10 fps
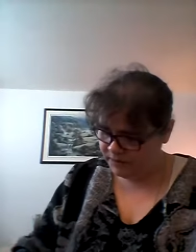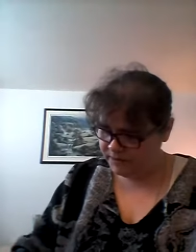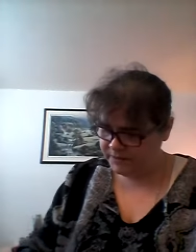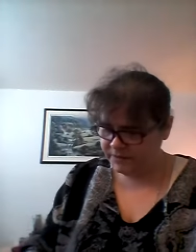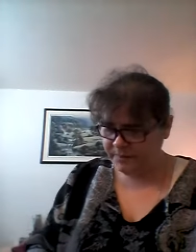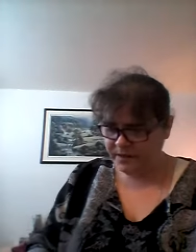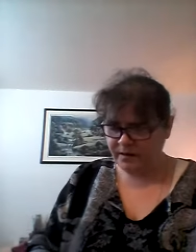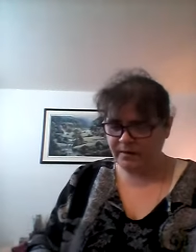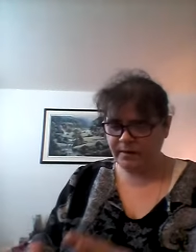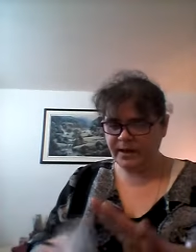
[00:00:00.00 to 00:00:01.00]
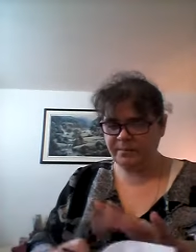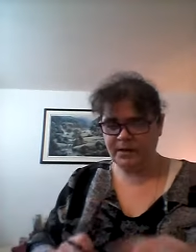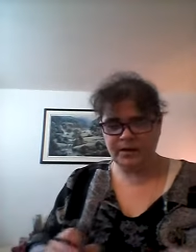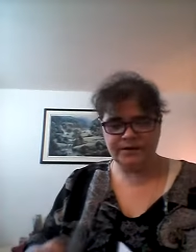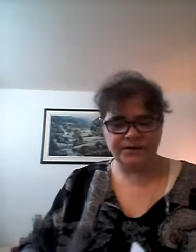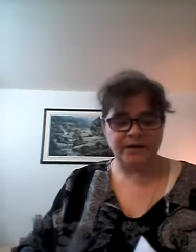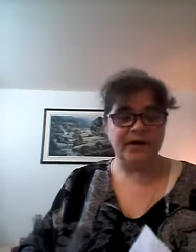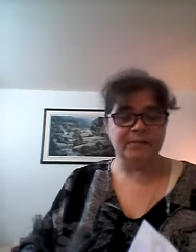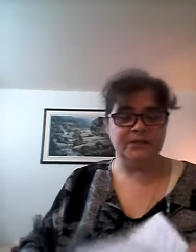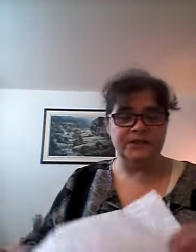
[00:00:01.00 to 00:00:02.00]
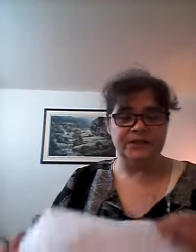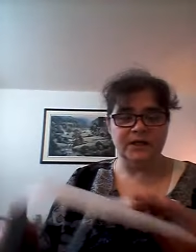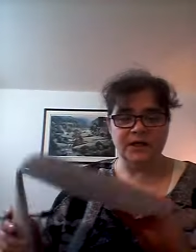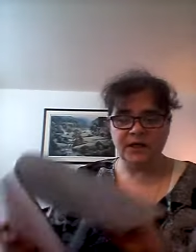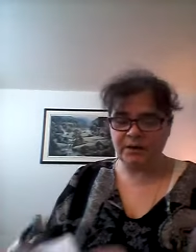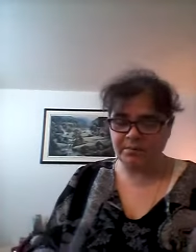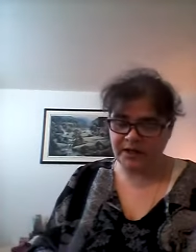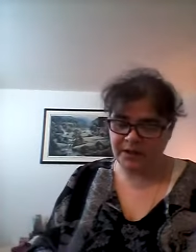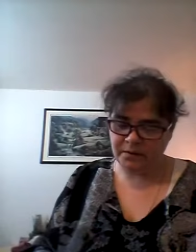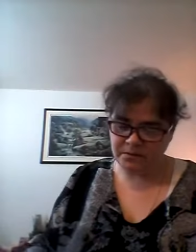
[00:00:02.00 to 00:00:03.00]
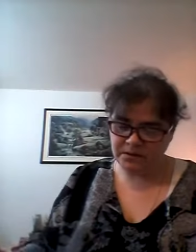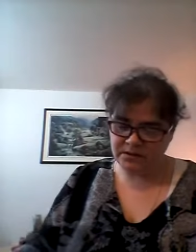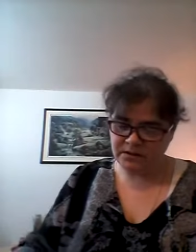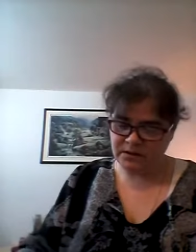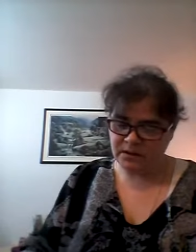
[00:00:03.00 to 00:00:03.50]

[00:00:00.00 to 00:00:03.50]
The spider. Sorry, I'm just looking at my notes.